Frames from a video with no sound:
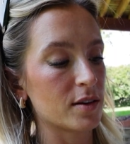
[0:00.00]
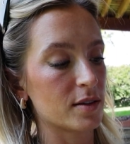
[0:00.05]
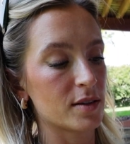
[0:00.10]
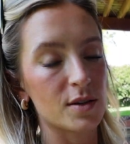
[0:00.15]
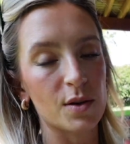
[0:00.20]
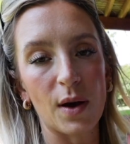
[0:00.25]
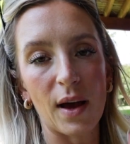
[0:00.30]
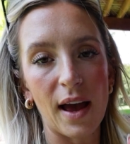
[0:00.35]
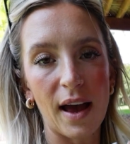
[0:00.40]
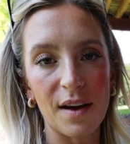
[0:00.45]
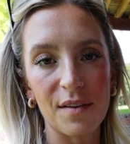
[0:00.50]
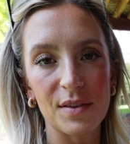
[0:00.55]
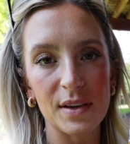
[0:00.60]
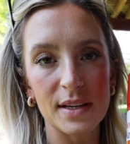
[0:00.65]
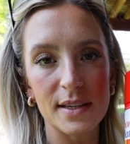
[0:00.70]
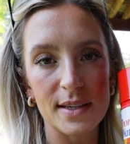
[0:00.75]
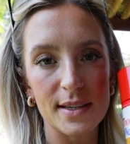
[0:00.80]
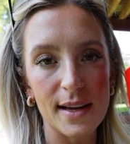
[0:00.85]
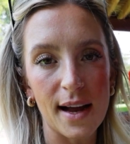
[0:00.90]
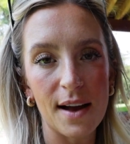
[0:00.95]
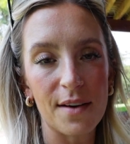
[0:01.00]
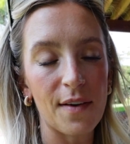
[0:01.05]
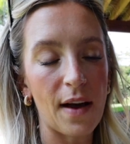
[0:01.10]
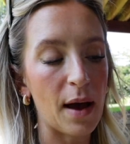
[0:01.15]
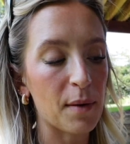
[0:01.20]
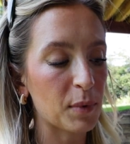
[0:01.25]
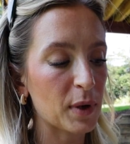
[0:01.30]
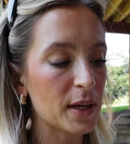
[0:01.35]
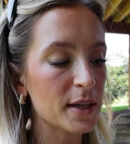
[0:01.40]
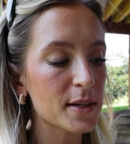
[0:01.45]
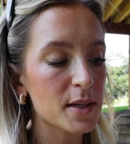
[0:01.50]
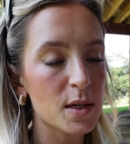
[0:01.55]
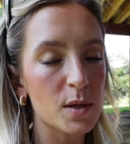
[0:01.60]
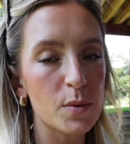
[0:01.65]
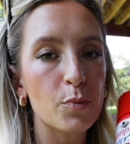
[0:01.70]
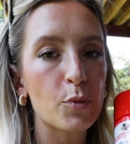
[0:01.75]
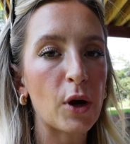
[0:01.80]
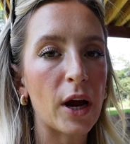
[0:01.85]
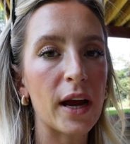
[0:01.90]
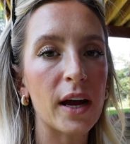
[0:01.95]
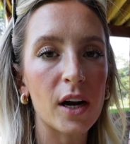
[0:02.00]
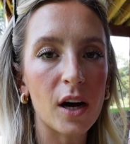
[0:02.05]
So I have this stuff. I'm gonna spray